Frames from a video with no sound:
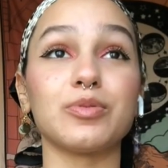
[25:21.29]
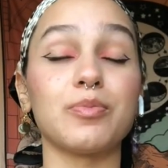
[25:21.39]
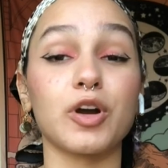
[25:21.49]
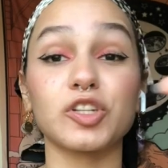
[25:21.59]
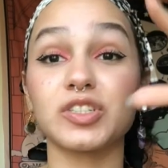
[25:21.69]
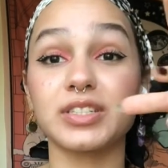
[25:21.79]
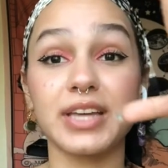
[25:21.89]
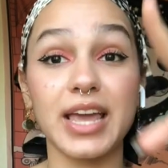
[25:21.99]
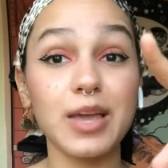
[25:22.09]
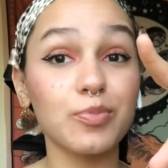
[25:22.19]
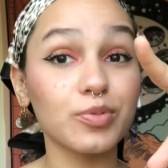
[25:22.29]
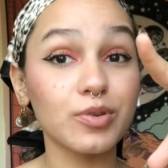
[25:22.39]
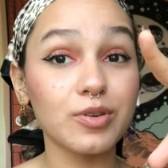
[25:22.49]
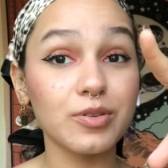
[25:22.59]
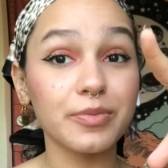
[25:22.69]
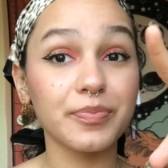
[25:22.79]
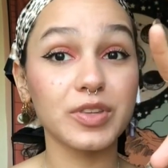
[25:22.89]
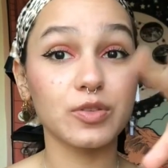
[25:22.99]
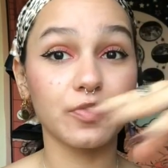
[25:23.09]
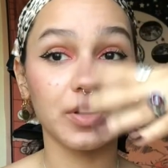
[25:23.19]
March to April.
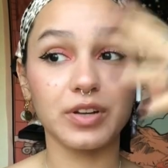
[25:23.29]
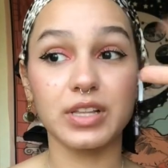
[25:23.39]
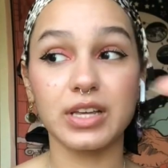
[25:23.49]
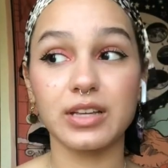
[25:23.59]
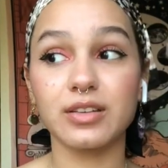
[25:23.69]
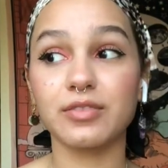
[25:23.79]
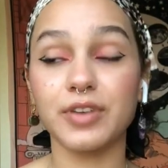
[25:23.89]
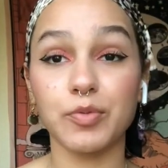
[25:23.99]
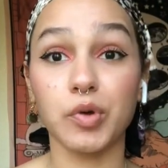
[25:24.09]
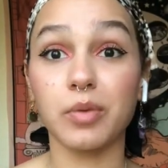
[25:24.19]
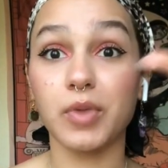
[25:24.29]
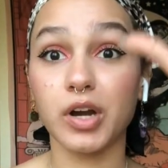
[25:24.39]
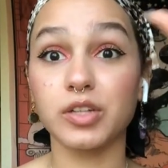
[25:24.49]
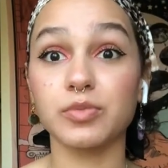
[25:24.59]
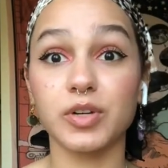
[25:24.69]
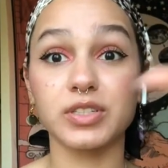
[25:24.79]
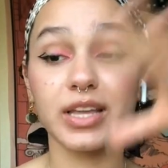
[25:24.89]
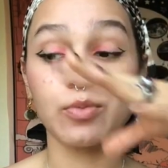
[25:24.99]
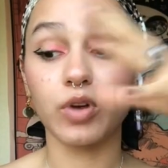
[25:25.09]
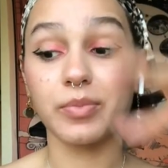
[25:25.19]
So very like February, March to
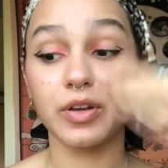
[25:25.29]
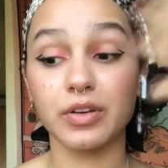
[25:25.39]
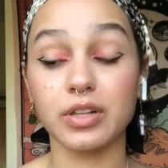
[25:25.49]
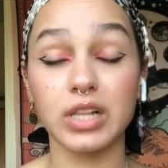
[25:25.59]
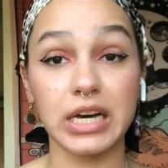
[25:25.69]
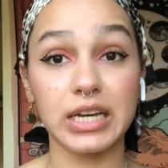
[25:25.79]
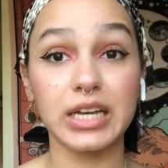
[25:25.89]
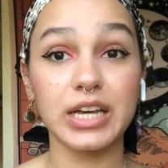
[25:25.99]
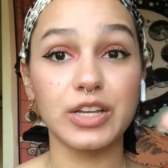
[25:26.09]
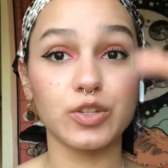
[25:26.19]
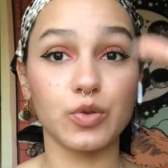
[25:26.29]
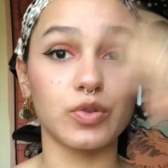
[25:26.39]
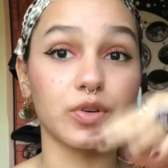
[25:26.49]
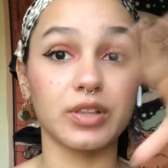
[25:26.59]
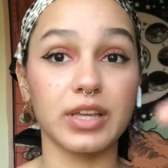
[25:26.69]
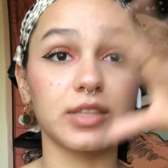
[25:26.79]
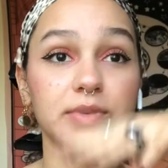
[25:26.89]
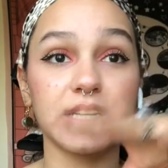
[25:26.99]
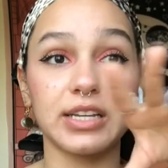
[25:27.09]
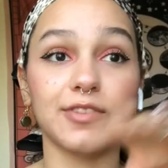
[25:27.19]
April, I'm hearing a lot. So during like the
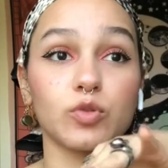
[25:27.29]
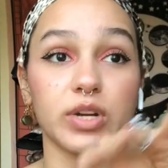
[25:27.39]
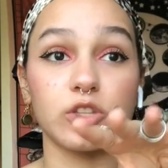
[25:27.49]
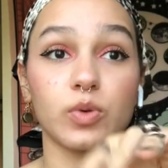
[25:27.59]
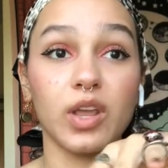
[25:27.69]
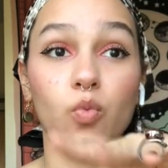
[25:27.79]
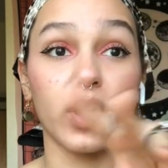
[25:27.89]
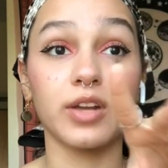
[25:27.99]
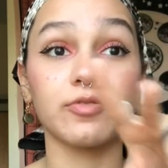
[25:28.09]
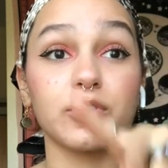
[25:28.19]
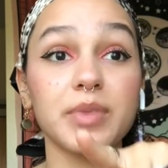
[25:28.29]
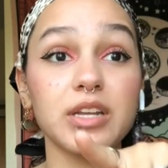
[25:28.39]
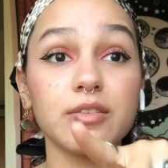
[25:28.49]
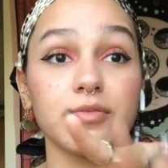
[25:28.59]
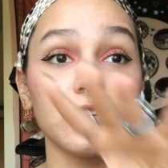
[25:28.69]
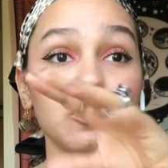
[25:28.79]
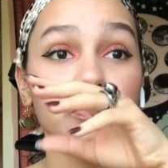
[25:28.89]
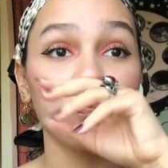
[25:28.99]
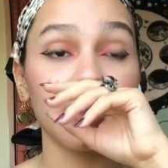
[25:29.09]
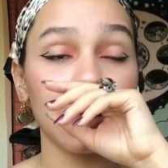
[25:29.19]
beginning of 2021 for many of you.
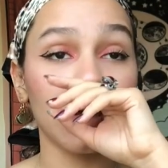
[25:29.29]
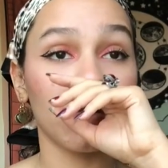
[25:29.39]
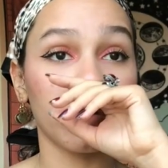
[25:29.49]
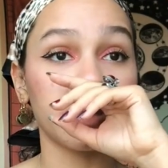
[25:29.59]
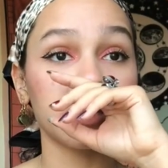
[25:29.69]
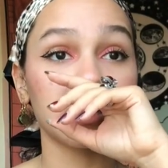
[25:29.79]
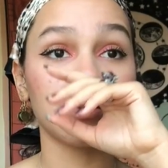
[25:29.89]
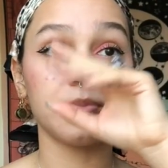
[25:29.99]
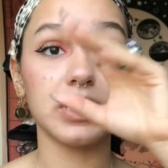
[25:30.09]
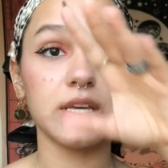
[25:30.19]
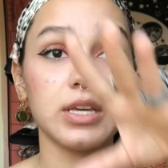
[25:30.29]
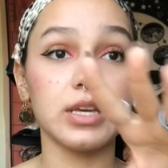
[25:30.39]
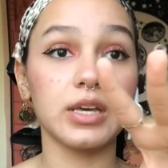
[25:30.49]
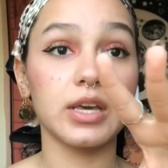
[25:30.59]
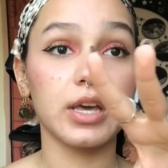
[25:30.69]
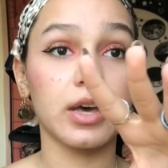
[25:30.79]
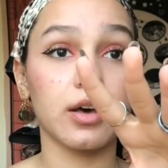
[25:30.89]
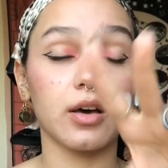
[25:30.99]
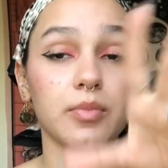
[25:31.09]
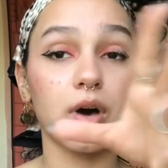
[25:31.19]
Or this could be
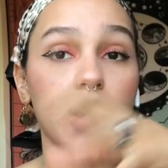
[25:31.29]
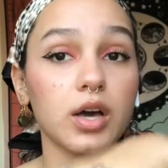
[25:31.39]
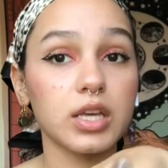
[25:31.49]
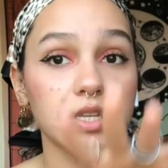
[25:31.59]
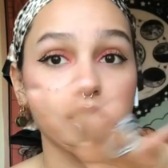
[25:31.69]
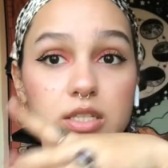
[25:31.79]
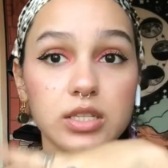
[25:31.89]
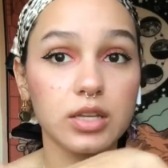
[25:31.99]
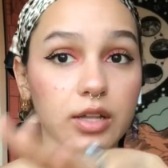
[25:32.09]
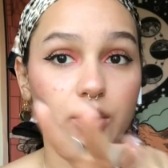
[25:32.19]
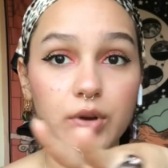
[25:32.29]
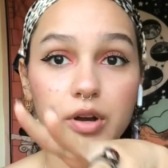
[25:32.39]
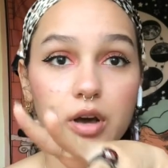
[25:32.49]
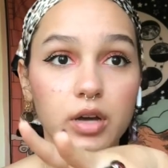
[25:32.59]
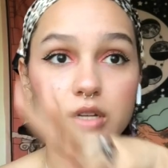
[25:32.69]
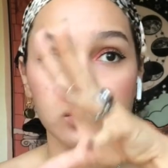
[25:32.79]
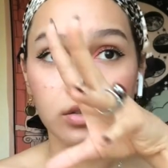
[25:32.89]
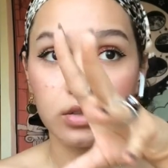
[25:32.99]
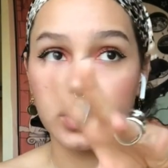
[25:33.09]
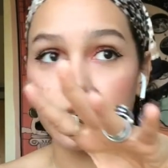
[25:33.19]
August, like around
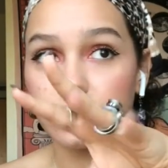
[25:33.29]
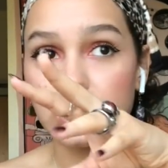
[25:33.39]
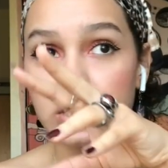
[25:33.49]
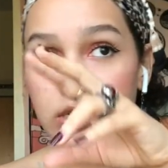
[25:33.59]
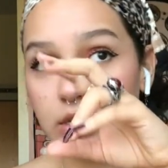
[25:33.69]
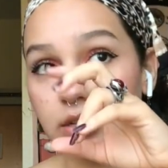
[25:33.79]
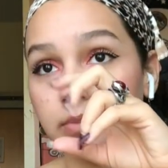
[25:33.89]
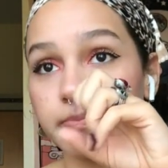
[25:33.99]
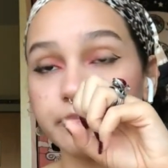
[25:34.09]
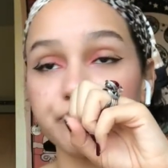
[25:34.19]
August, Leo season,